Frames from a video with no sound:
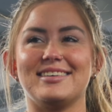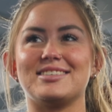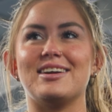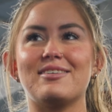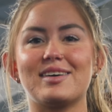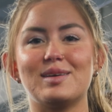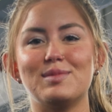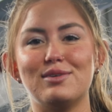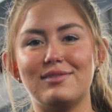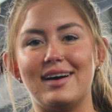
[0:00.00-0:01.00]
So now we're gonna
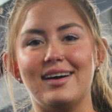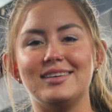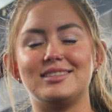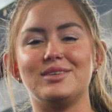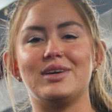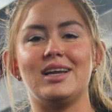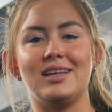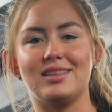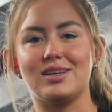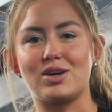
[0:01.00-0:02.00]
move on to
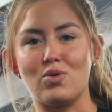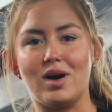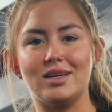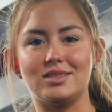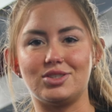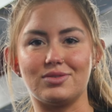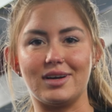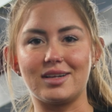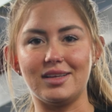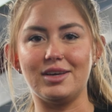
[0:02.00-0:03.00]
hitting the quads
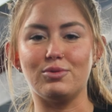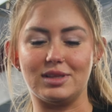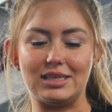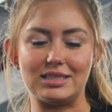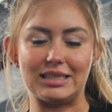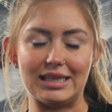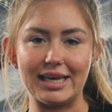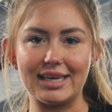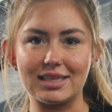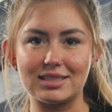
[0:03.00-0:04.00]
directly with these
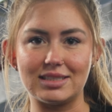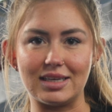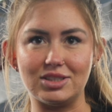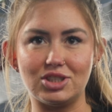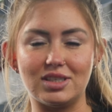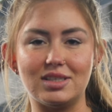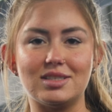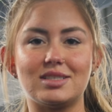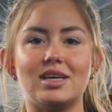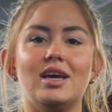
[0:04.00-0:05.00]
leg
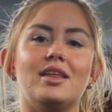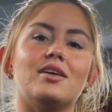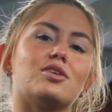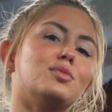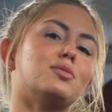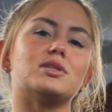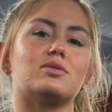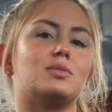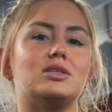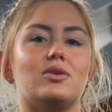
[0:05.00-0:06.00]
extensions. The other movements
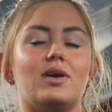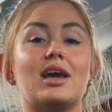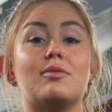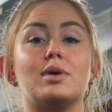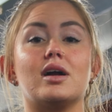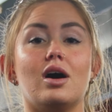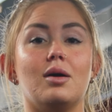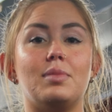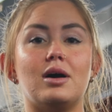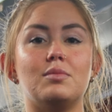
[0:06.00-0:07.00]
we've been doing have been
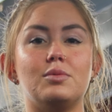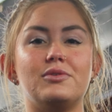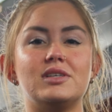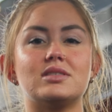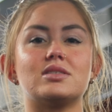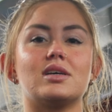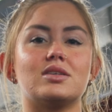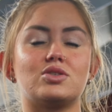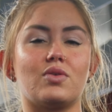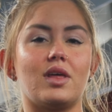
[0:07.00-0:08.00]
compound movements,
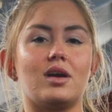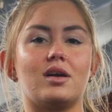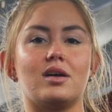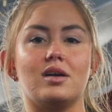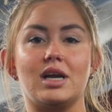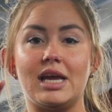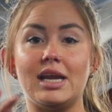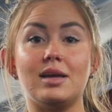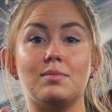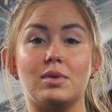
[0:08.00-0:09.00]
so they're
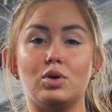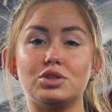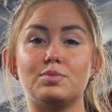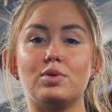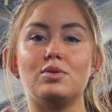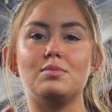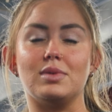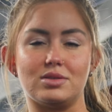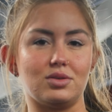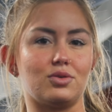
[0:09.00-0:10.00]
hitting multiple
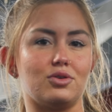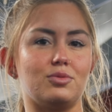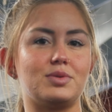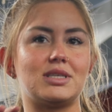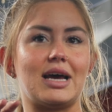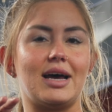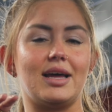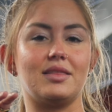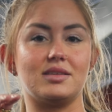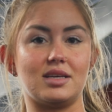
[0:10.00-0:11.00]
muscle groups
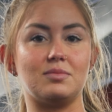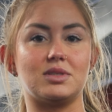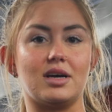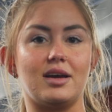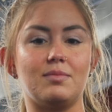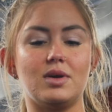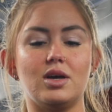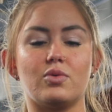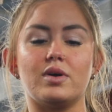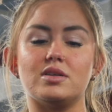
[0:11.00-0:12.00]
at the same time.
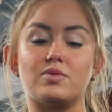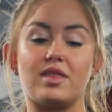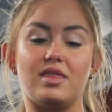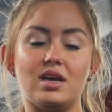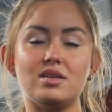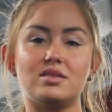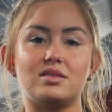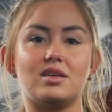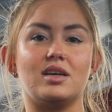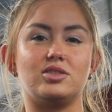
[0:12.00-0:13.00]
Whereas with
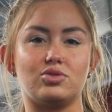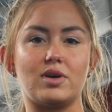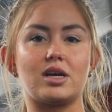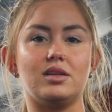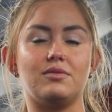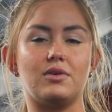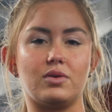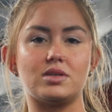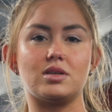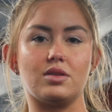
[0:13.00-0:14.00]
this, it's directly
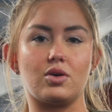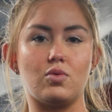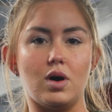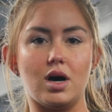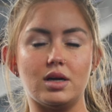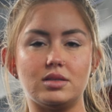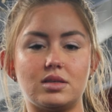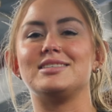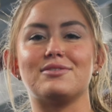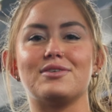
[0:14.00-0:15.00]
focused on the quads.
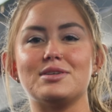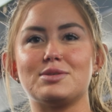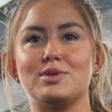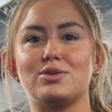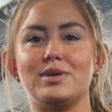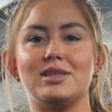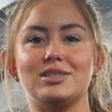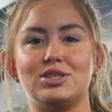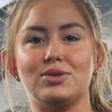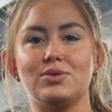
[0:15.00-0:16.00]
Difference between the
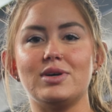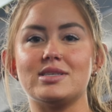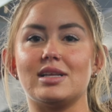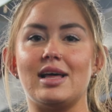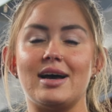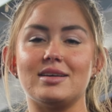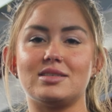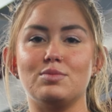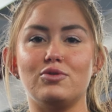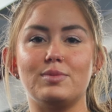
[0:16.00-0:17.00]
two is the
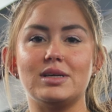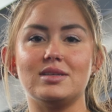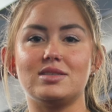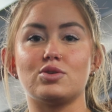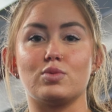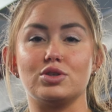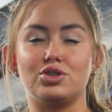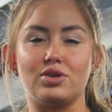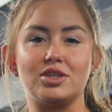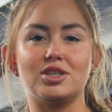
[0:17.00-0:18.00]
last movements, we're
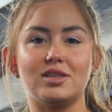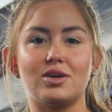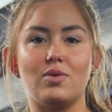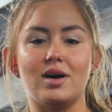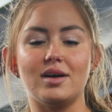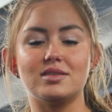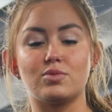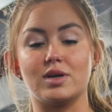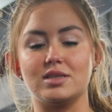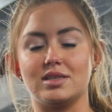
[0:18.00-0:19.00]
stretching the quads,
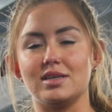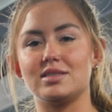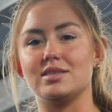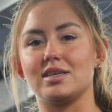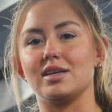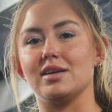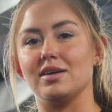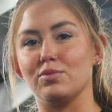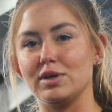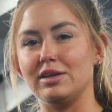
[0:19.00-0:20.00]
whereas this is
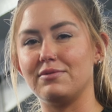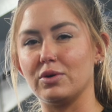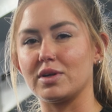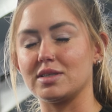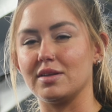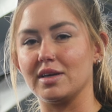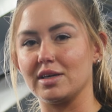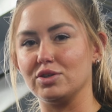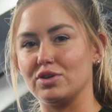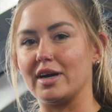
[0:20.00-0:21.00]
gonna really focus on that
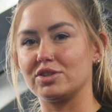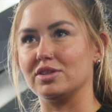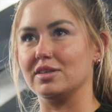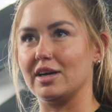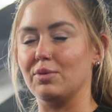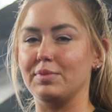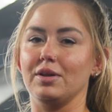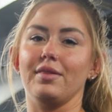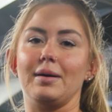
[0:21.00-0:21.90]
contraction to help build